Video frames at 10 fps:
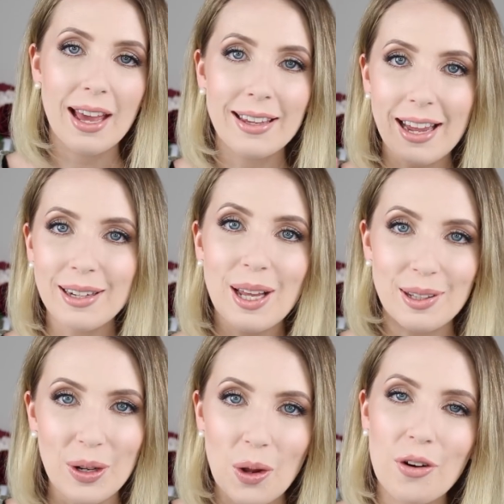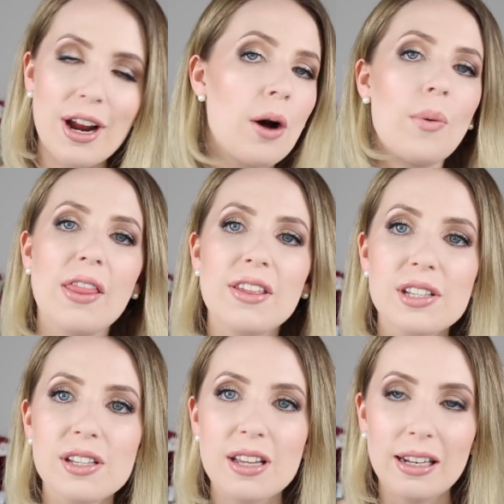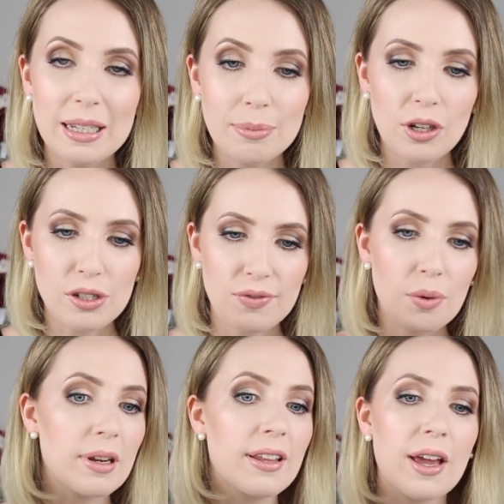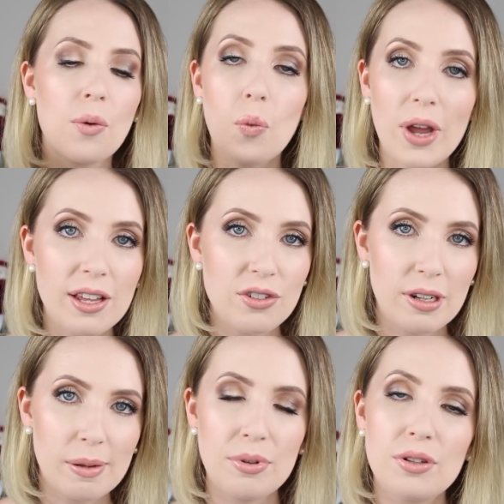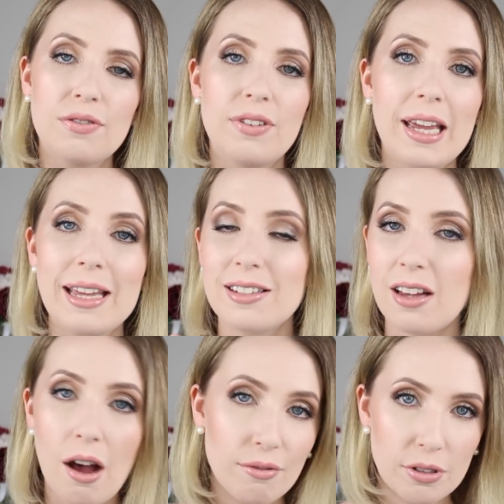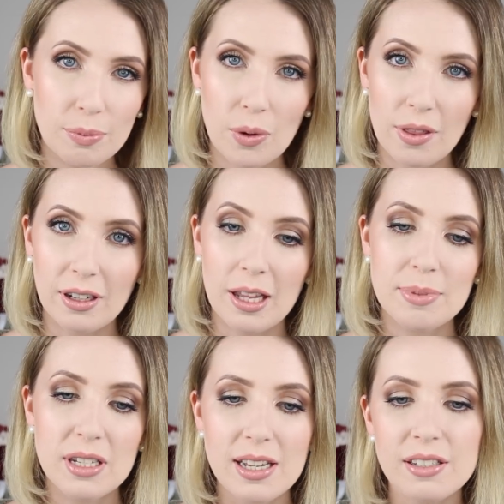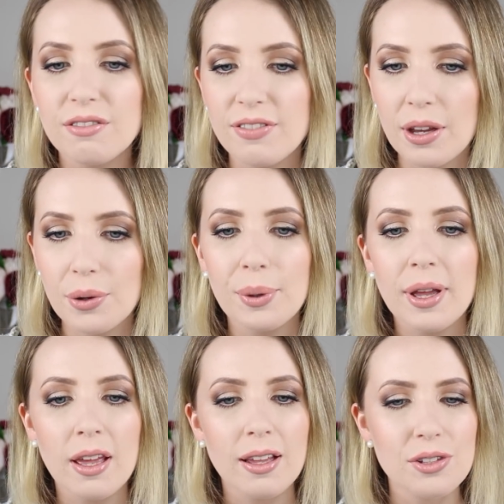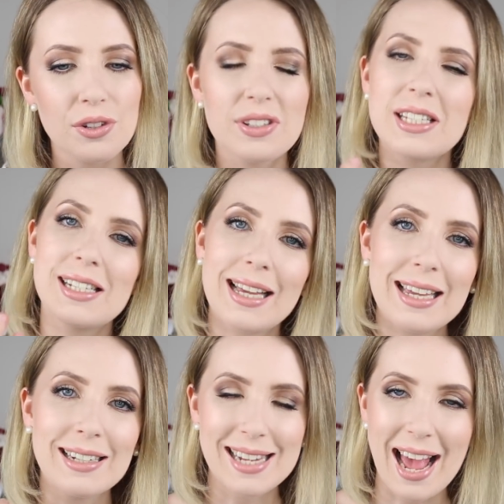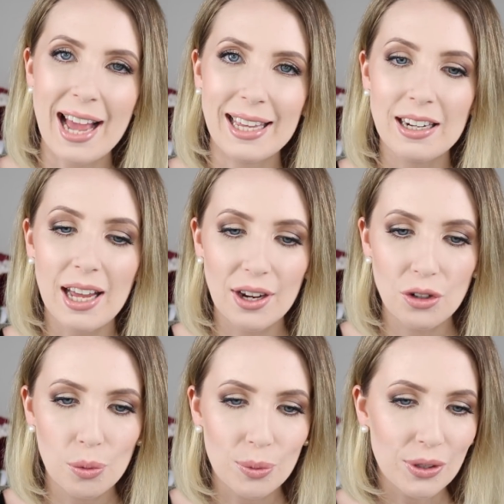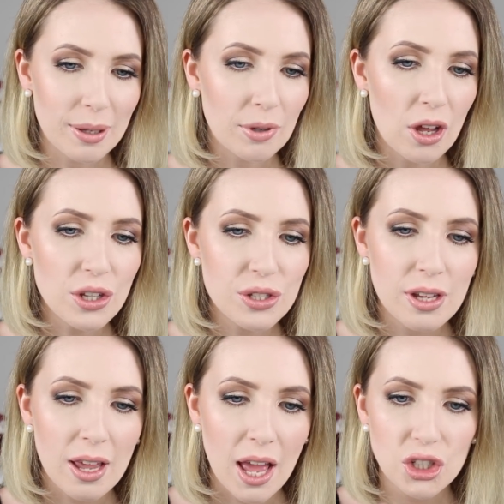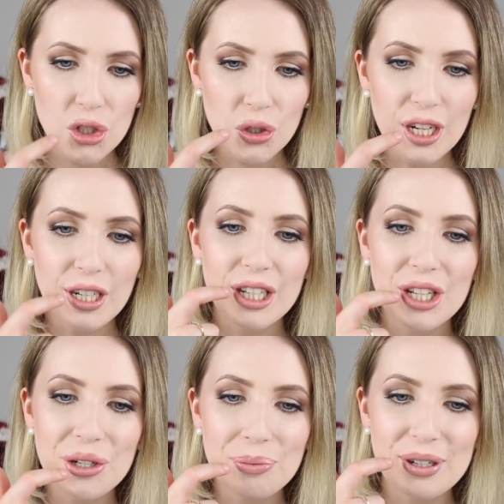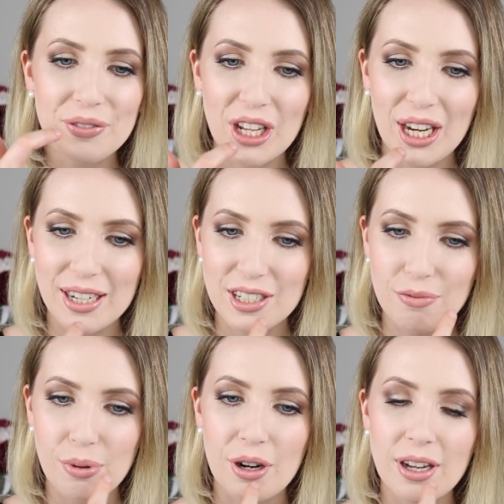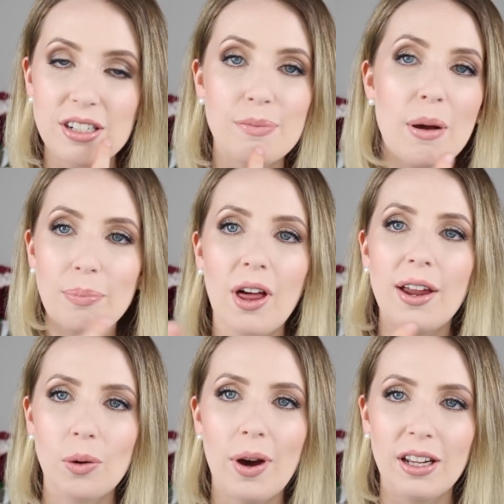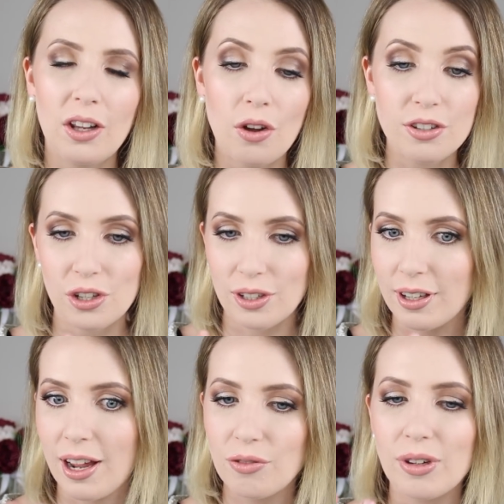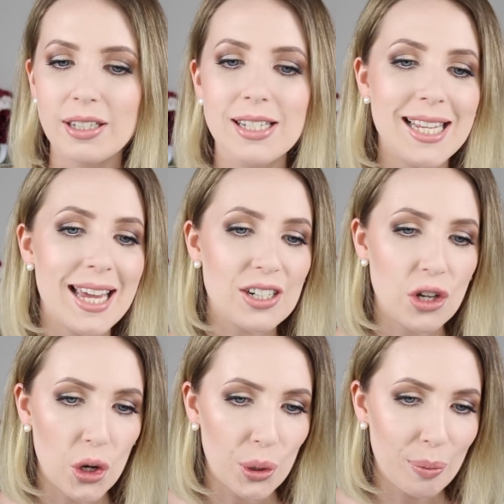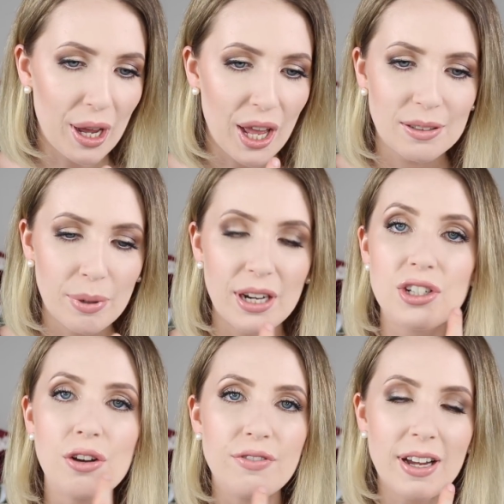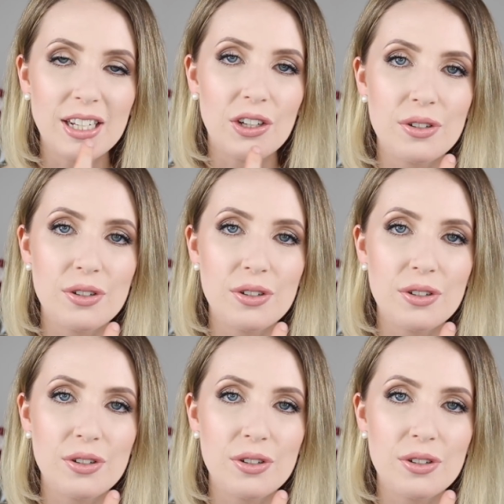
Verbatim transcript: Again, like the L'Oreal one, this is a lip gloss formula that wears really beautifully. It's comfortable on the lips. It doesn't feel sort of sticky and tacky like a normal lip gloss. You do get a little bit of collecting product. I've applied quite a lot, so you can kind of really see it on, but but I don't find it